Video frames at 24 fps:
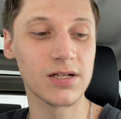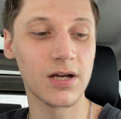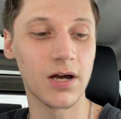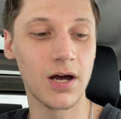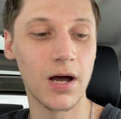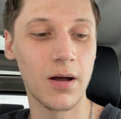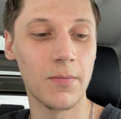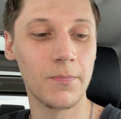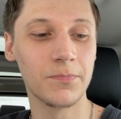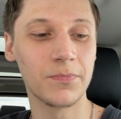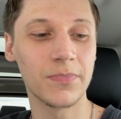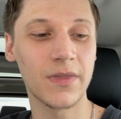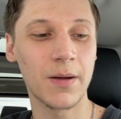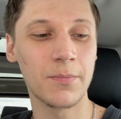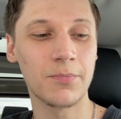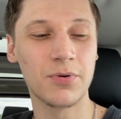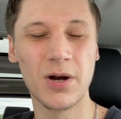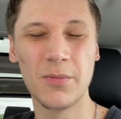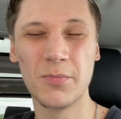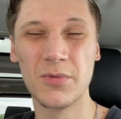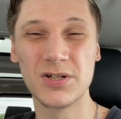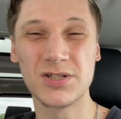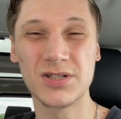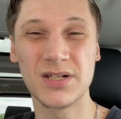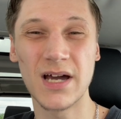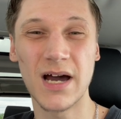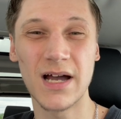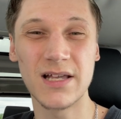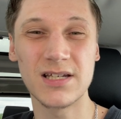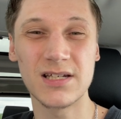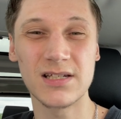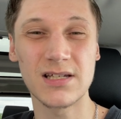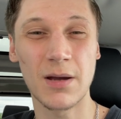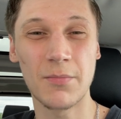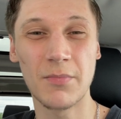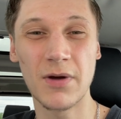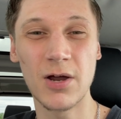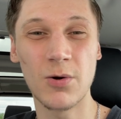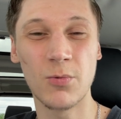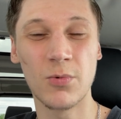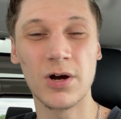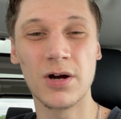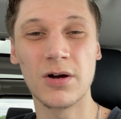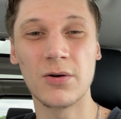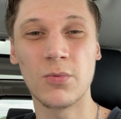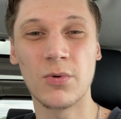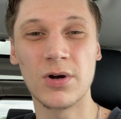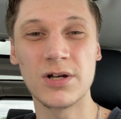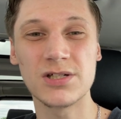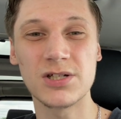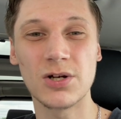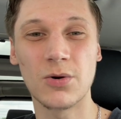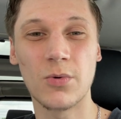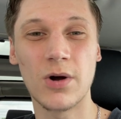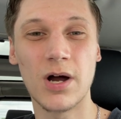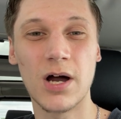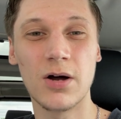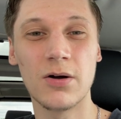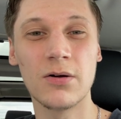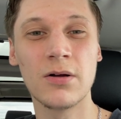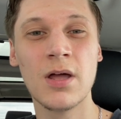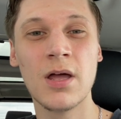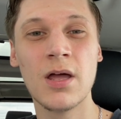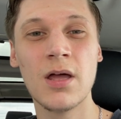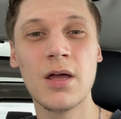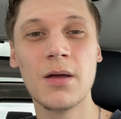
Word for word: Um, I pretty much got this. I might wear it once in a while,